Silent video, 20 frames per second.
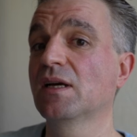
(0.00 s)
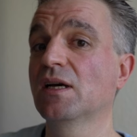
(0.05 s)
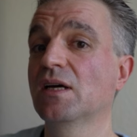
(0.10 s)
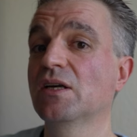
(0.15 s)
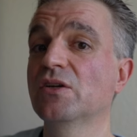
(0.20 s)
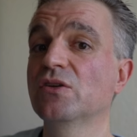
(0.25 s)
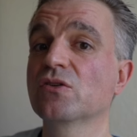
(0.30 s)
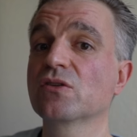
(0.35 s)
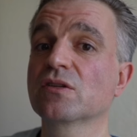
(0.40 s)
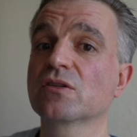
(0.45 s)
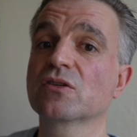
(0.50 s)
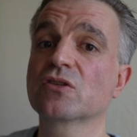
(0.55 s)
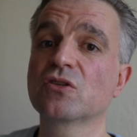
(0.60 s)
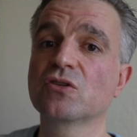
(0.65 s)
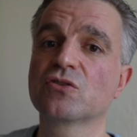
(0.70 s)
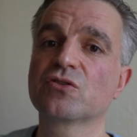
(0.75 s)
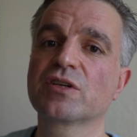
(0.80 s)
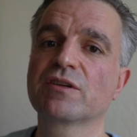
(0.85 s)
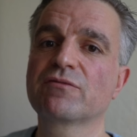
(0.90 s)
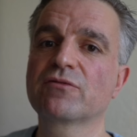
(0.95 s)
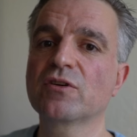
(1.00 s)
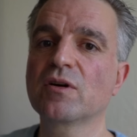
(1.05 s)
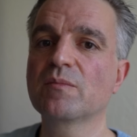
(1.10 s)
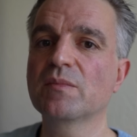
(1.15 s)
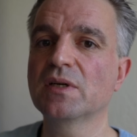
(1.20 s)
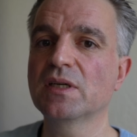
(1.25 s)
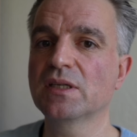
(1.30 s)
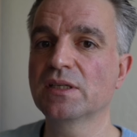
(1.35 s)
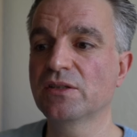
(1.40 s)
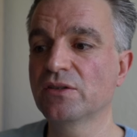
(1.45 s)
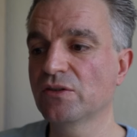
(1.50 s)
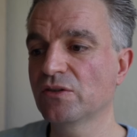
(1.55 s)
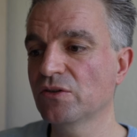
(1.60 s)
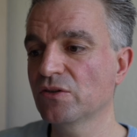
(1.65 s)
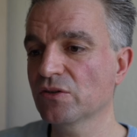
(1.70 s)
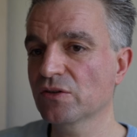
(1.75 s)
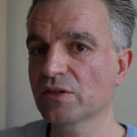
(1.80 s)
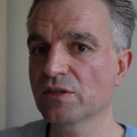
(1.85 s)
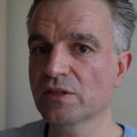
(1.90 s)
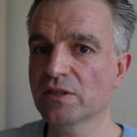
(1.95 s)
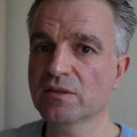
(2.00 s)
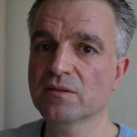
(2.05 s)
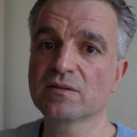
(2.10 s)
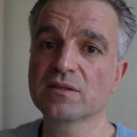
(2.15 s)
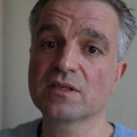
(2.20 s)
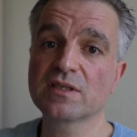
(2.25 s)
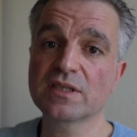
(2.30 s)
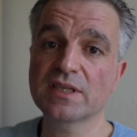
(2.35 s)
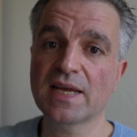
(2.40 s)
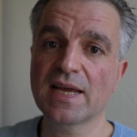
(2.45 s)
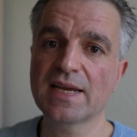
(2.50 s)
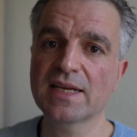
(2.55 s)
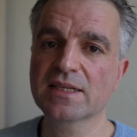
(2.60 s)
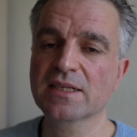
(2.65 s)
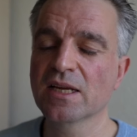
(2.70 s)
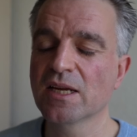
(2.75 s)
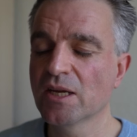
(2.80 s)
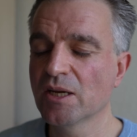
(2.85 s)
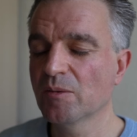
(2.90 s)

another country, from another state,